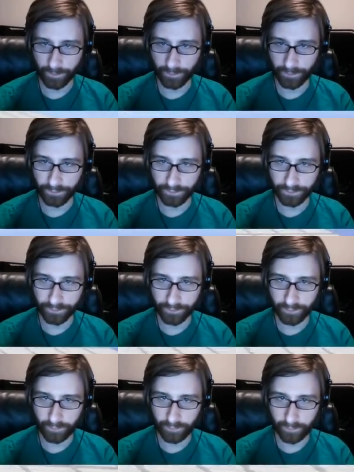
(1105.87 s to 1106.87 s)

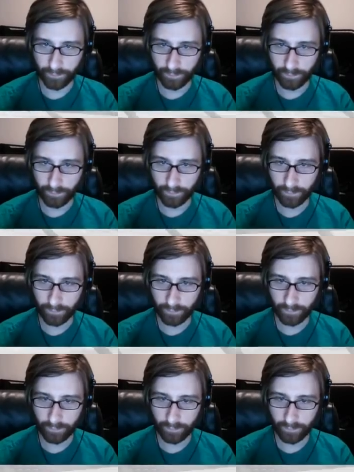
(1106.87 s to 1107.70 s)
Nothing is said.